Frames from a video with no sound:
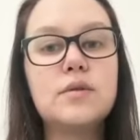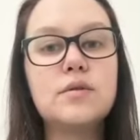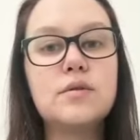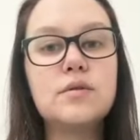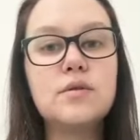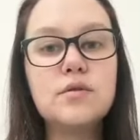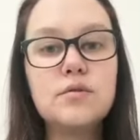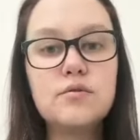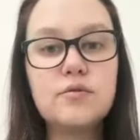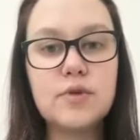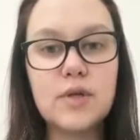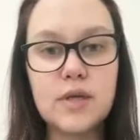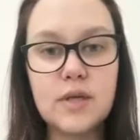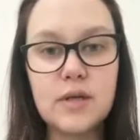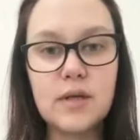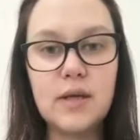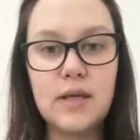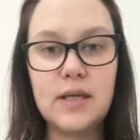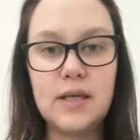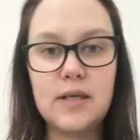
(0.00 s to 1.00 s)
children
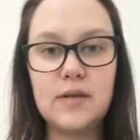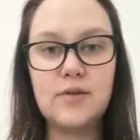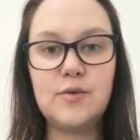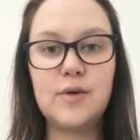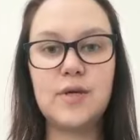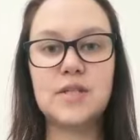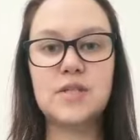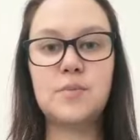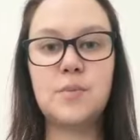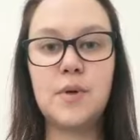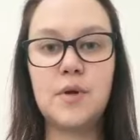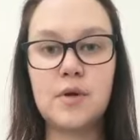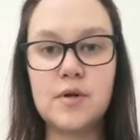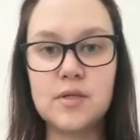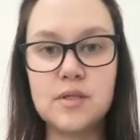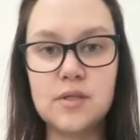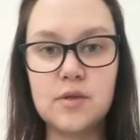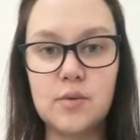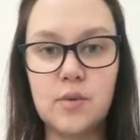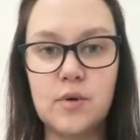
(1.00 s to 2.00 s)
need to
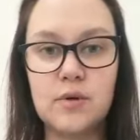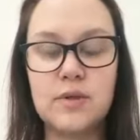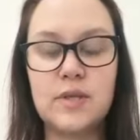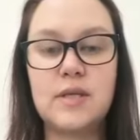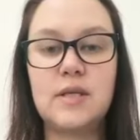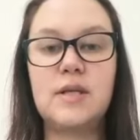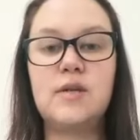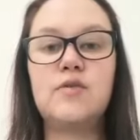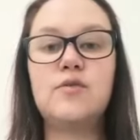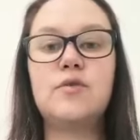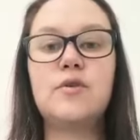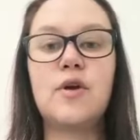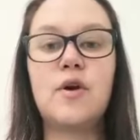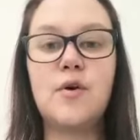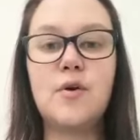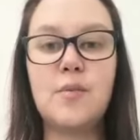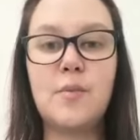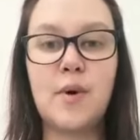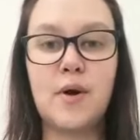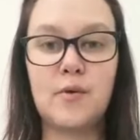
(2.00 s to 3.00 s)
experience the world. They need to
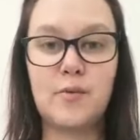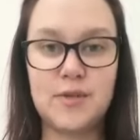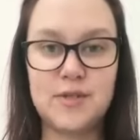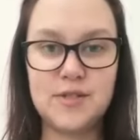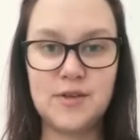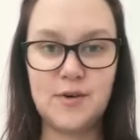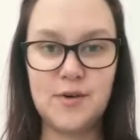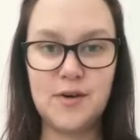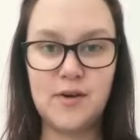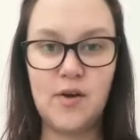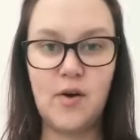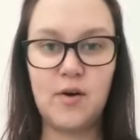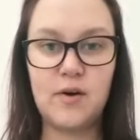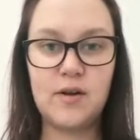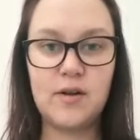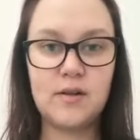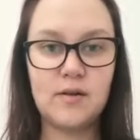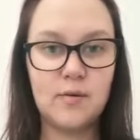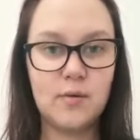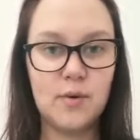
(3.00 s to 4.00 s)
know about what's going on
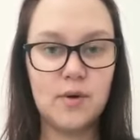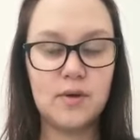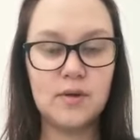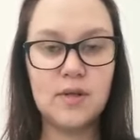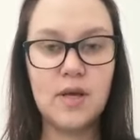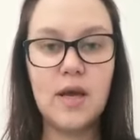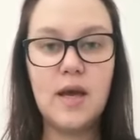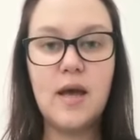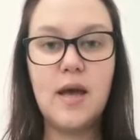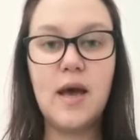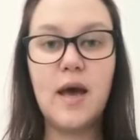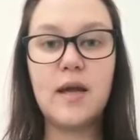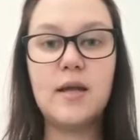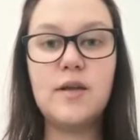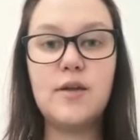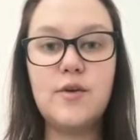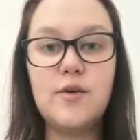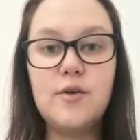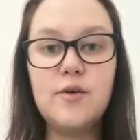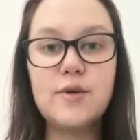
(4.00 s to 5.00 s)
in the world.
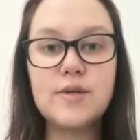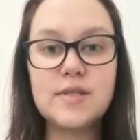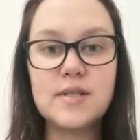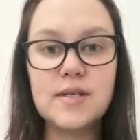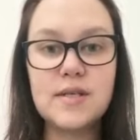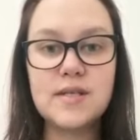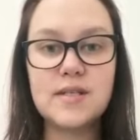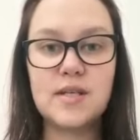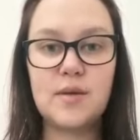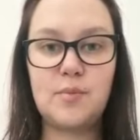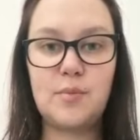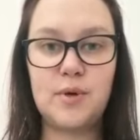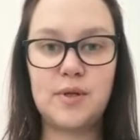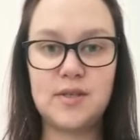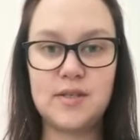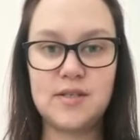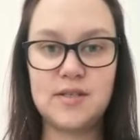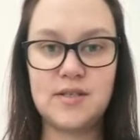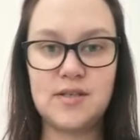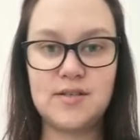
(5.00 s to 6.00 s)
And you as the ECD
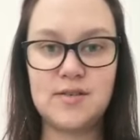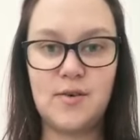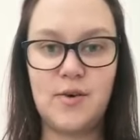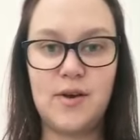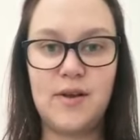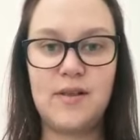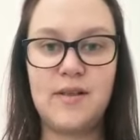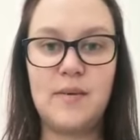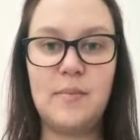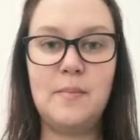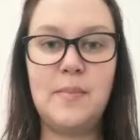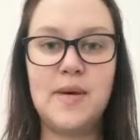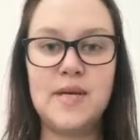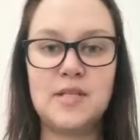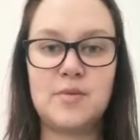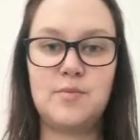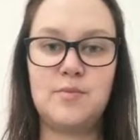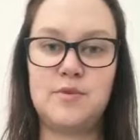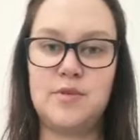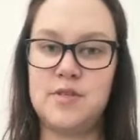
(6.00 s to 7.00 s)
practitioners are in the
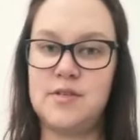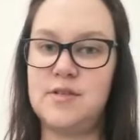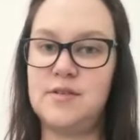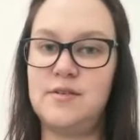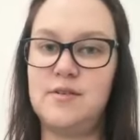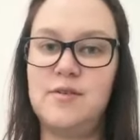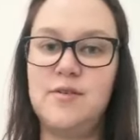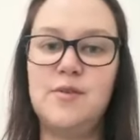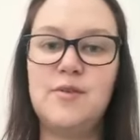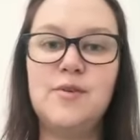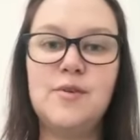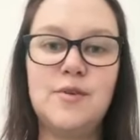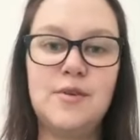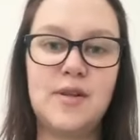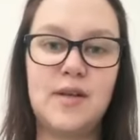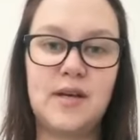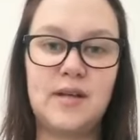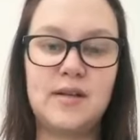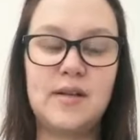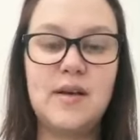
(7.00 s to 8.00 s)
best position to do
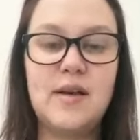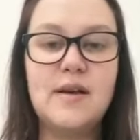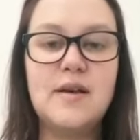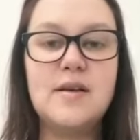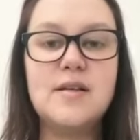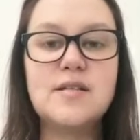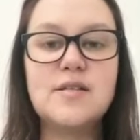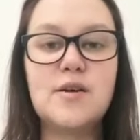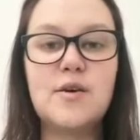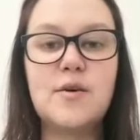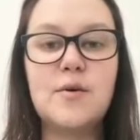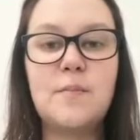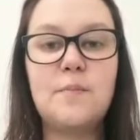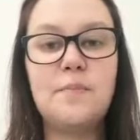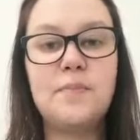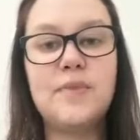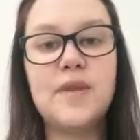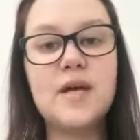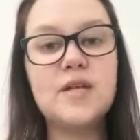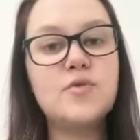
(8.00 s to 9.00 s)
that. So
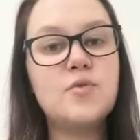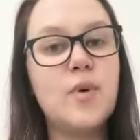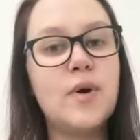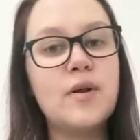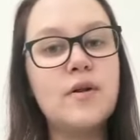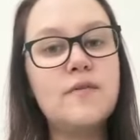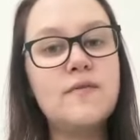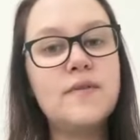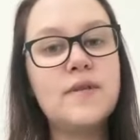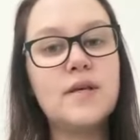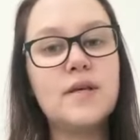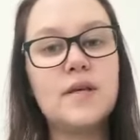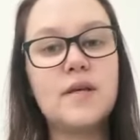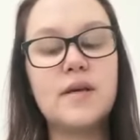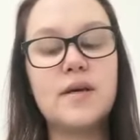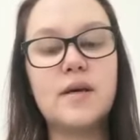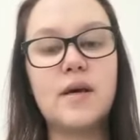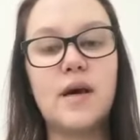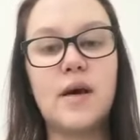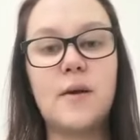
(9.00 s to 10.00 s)
that's one of
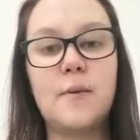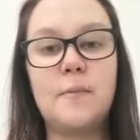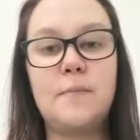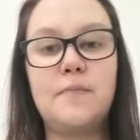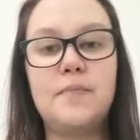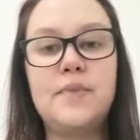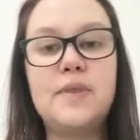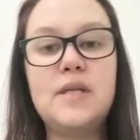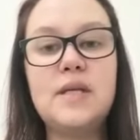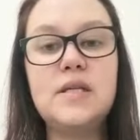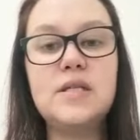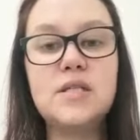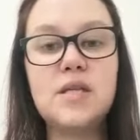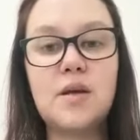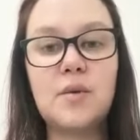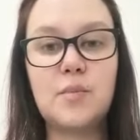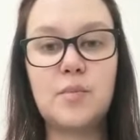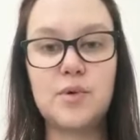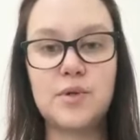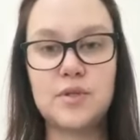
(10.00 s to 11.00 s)
the
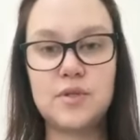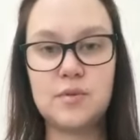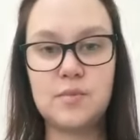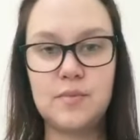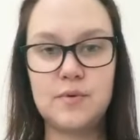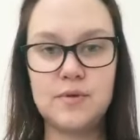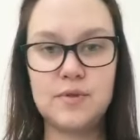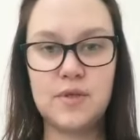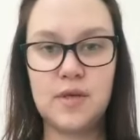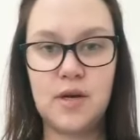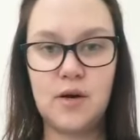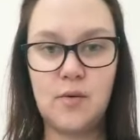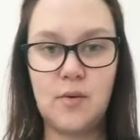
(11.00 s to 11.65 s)
teaching principles that I